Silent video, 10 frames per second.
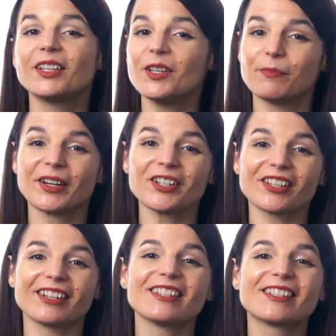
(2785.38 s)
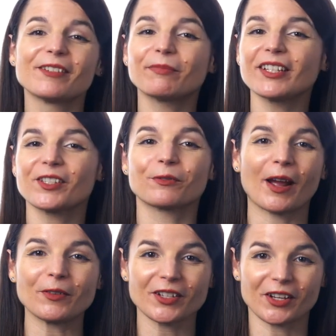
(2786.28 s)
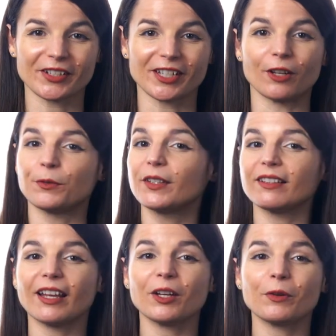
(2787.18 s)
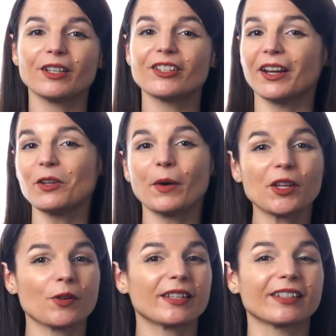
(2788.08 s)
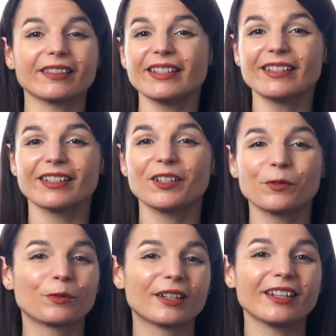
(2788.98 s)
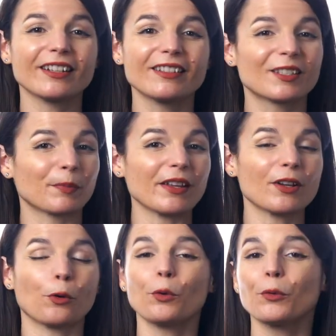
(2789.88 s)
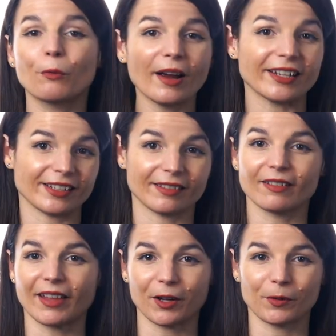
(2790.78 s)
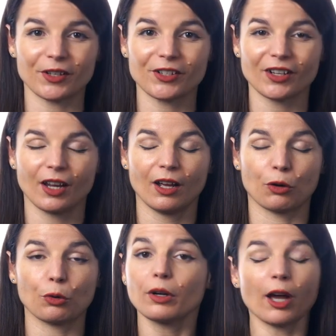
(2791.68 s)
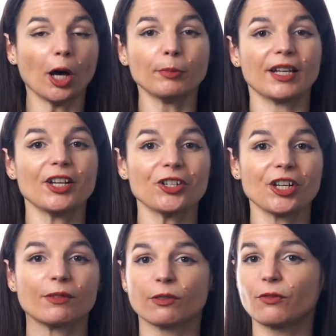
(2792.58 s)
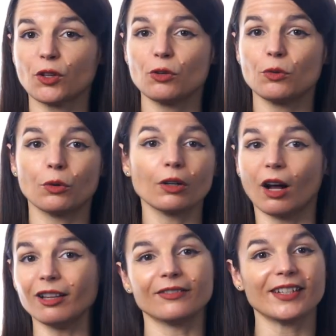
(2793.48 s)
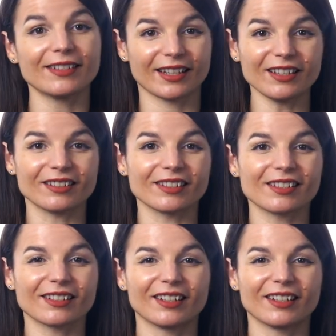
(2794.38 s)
Immersion is simply surrounding yourself with the language anywhere you get to listen, read, speak, or write in the language, or a combination of a few or all of these skills.